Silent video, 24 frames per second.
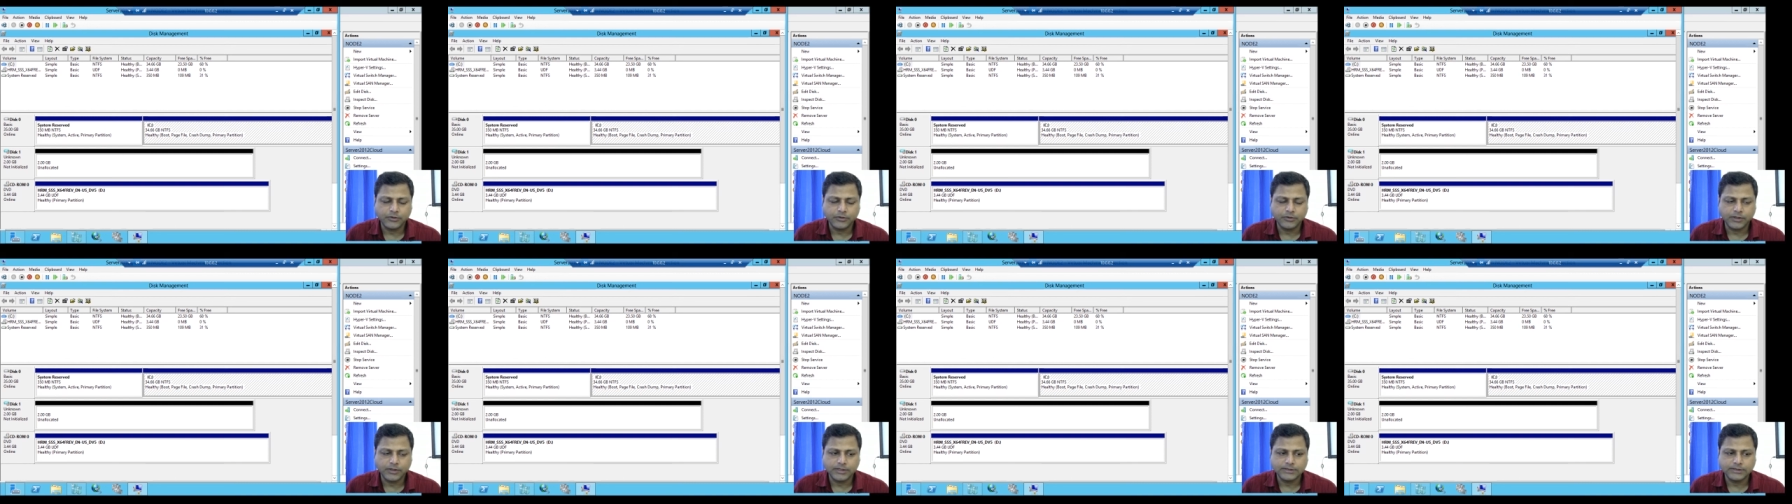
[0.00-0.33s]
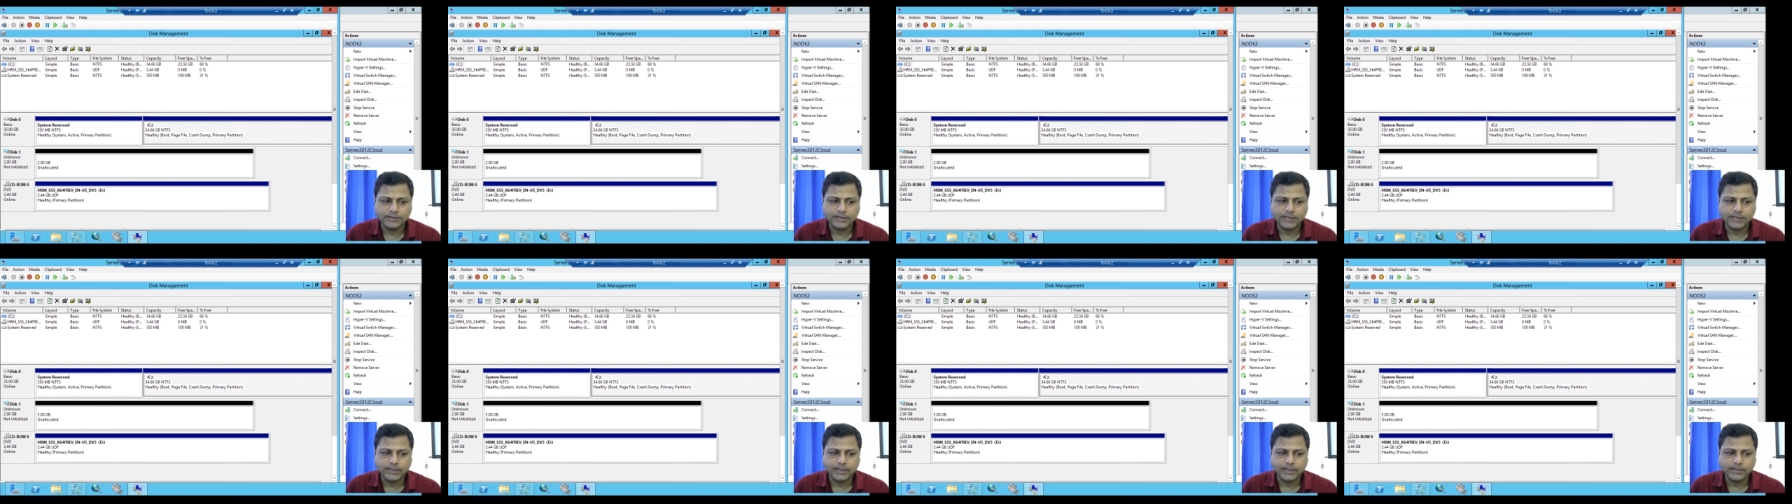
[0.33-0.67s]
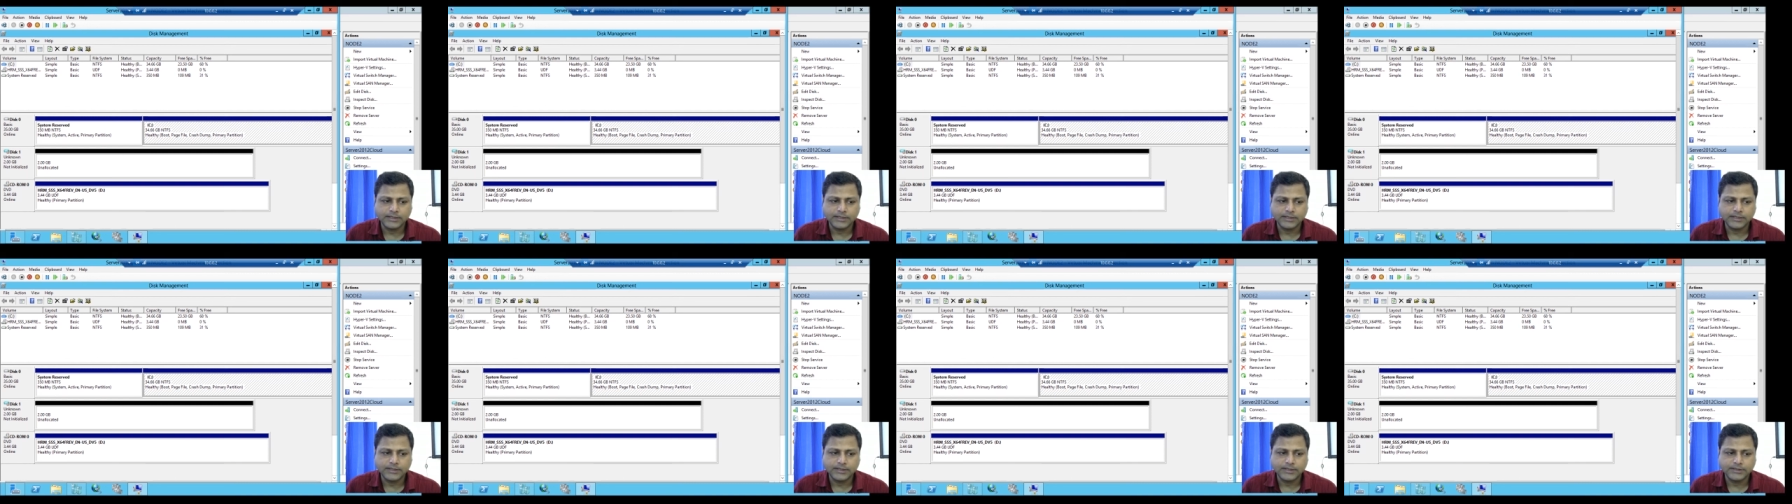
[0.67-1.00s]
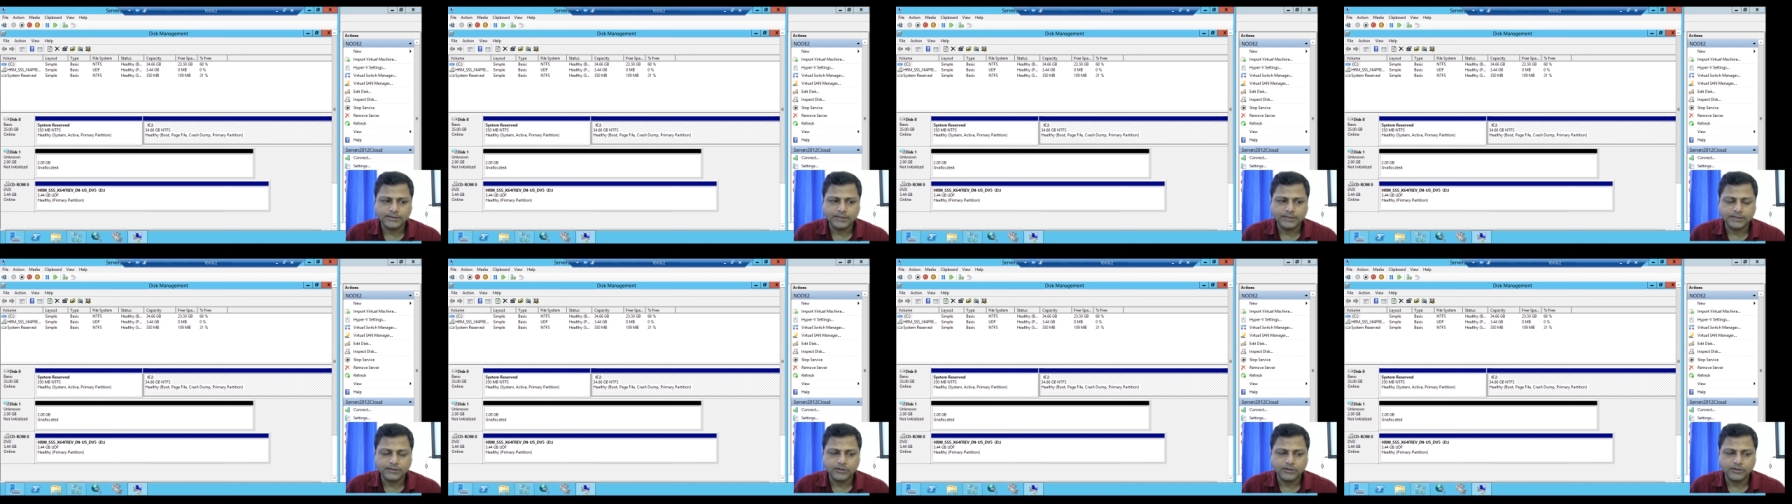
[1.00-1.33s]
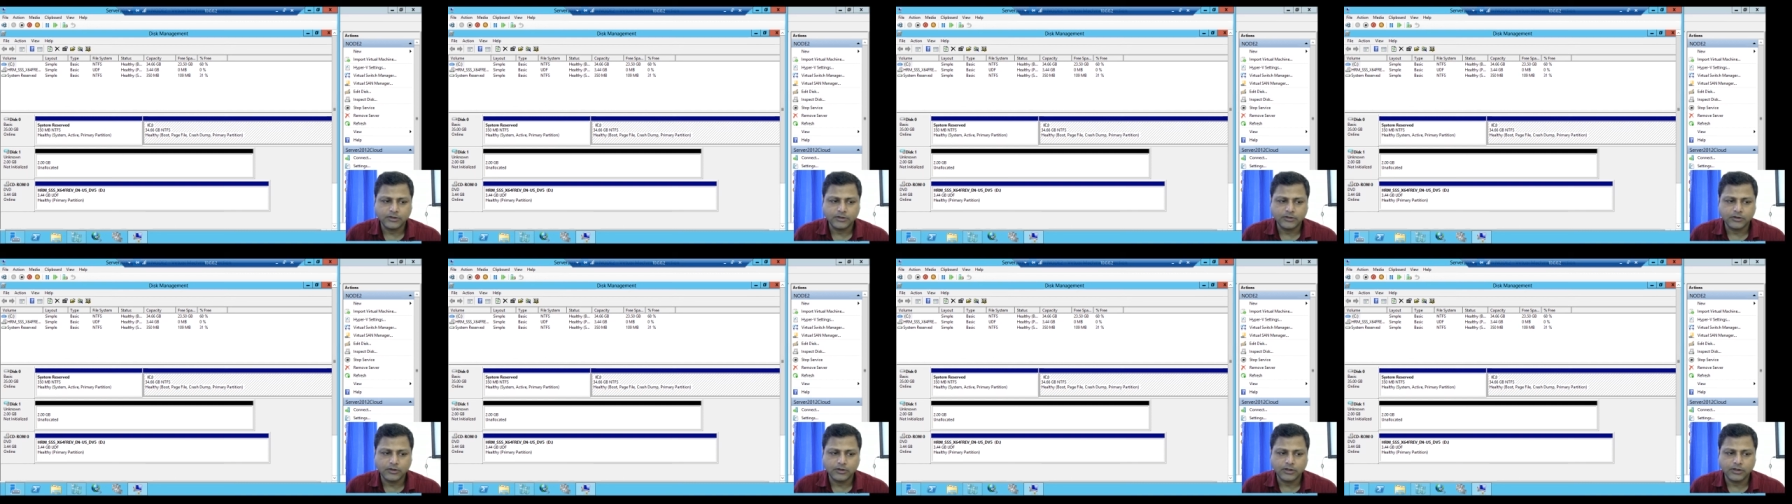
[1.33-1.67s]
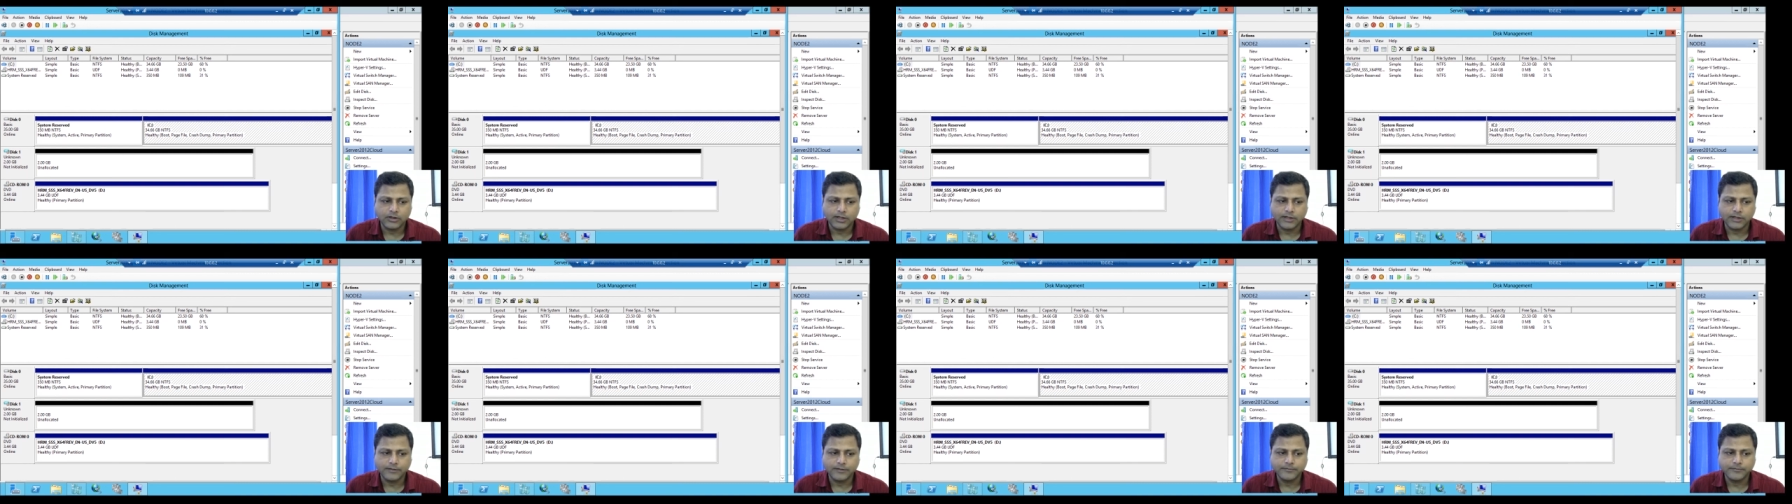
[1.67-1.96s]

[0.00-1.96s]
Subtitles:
You can see that the disk is not online.